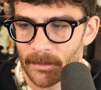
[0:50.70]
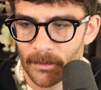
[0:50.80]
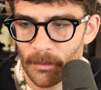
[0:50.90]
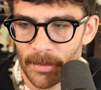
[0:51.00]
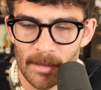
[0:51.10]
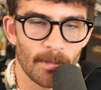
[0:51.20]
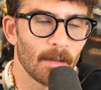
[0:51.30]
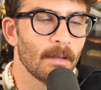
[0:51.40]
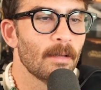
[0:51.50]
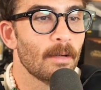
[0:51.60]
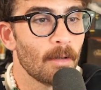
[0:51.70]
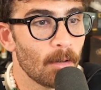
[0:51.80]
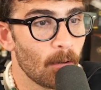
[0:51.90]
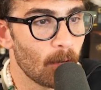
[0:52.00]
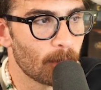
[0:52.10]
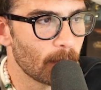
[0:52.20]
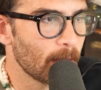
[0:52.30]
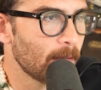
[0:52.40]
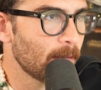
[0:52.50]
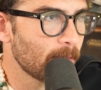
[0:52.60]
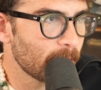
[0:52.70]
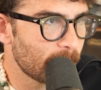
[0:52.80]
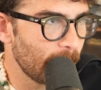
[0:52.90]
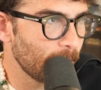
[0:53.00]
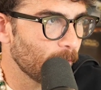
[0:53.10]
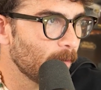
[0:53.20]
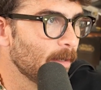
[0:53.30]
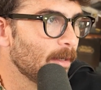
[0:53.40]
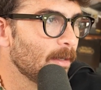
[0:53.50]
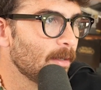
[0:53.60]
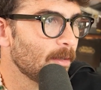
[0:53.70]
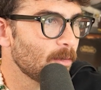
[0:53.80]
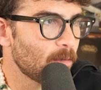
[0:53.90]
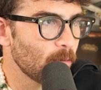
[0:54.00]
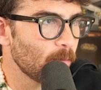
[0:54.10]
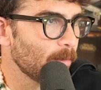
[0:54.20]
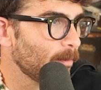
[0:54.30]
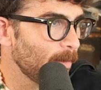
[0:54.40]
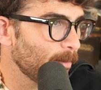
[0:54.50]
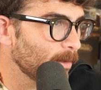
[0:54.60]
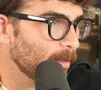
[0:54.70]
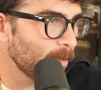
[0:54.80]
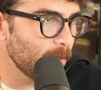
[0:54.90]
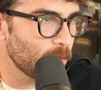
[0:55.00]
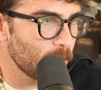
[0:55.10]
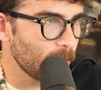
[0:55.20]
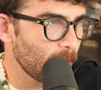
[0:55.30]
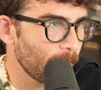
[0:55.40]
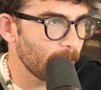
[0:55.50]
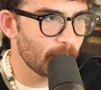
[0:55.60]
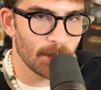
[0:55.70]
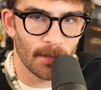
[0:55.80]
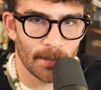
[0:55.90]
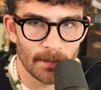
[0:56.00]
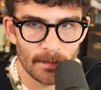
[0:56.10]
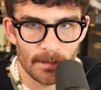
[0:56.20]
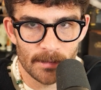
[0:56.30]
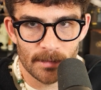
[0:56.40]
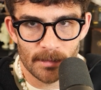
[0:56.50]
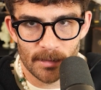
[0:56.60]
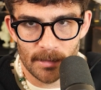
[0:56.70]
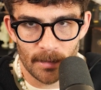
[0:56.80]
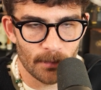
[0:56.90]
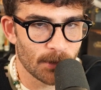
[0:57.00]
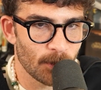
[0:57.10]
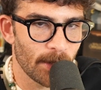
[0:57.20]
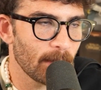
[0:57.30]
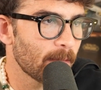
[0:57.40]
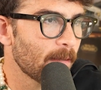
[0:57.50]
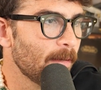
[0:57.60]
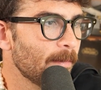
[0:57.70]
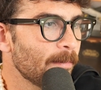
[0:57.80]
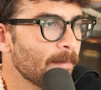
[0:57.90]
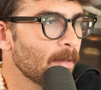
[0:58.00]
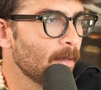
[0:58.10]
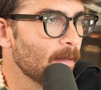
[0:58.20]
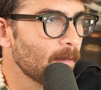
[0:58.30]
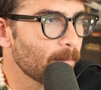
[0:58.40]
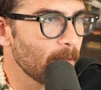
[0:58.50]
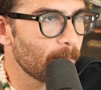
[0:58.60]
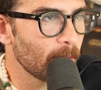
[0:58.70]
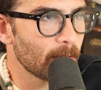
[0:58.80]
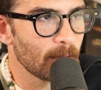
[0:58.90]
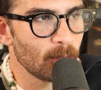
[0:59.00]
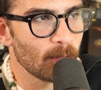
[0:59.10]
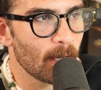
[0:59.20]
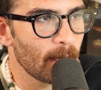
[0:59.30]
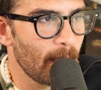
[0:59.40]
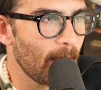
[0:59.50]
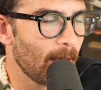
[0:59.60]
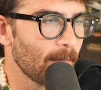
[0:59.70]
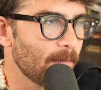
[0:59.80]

to people over Signal, to people that he should not be sharing these secrets with, people that do not have